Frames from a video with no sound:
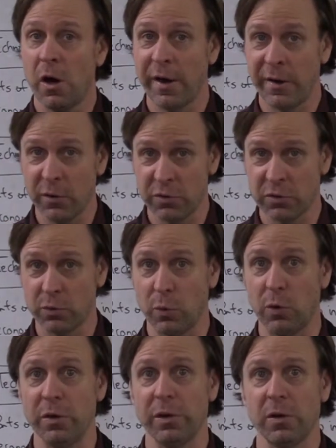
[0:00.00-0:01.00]
our
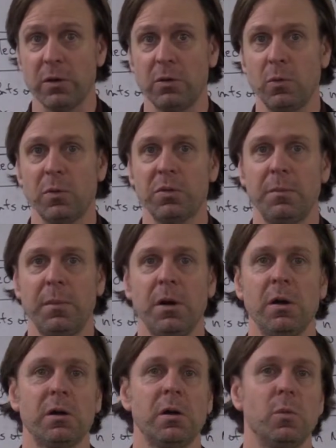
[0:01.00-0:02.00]
soil here in North
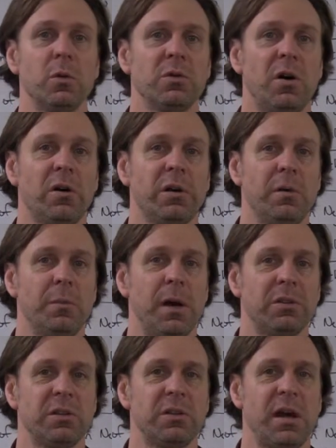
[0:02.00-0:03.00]
America, we're talking
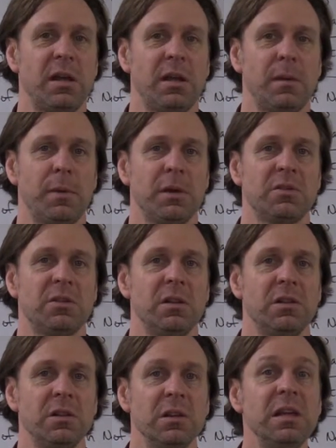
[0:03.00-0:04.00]
about the dynamics
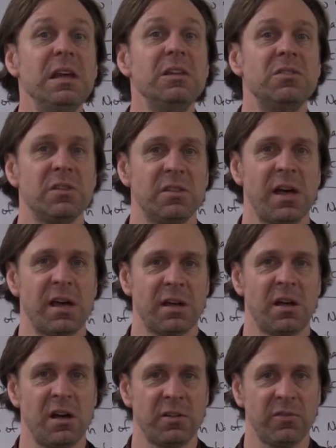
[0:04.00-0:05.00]
that lead to that
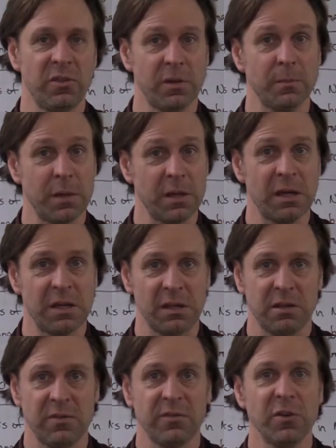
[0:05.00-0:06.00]
conflict beginning
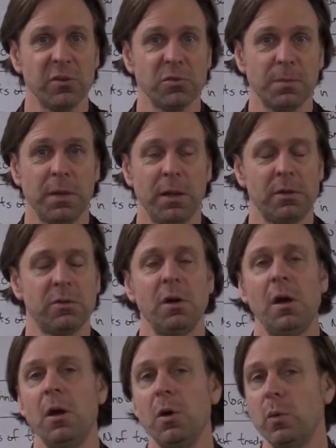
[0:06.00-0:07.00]
in the first place,
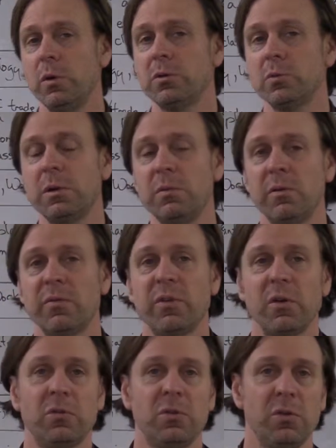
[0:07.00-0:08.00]
which we
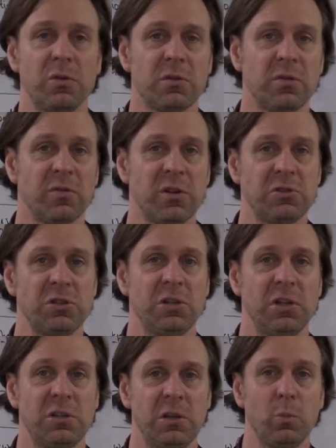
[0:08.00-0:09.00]
refer to as the French
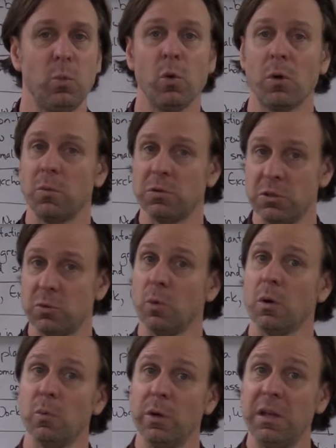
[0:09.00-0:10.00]
and Indian War, which is
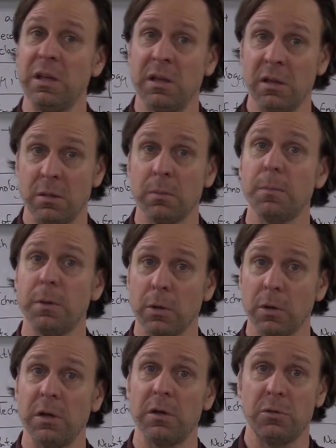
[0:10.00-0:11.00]
where we end
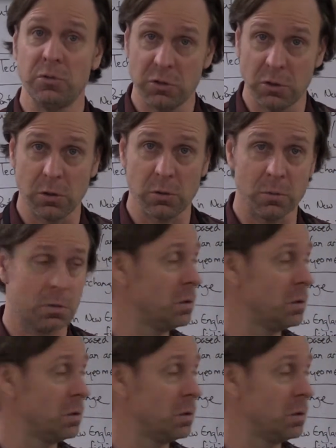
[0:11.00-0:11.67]
period 2,